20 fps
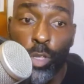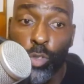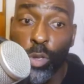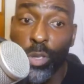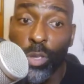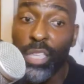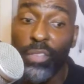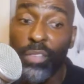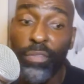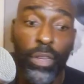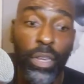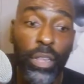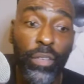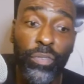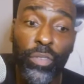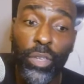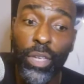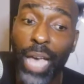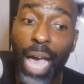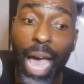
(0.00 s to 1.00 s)
So even
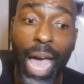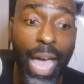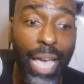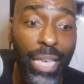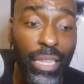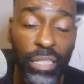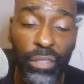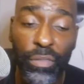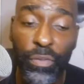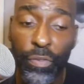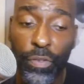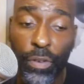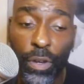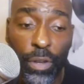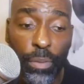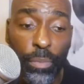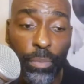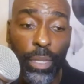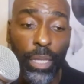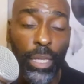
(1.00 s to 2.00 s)
if the guy is in
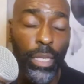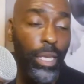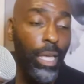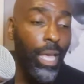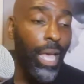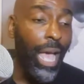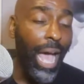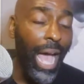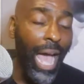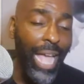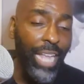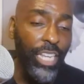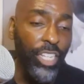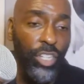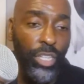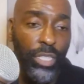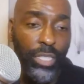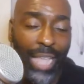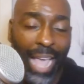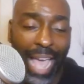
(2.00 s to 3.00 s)
front of me, I
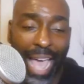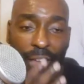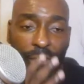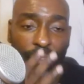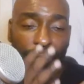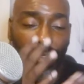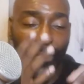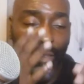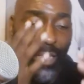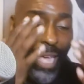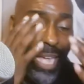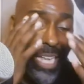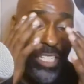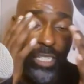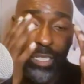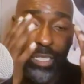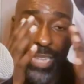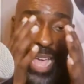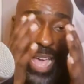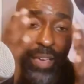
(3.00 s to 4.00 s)
just have
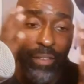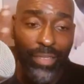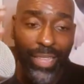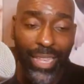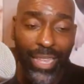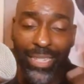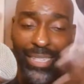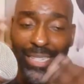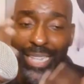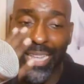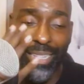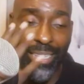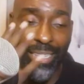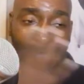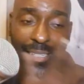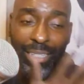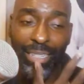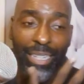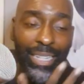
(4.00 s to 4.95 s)
that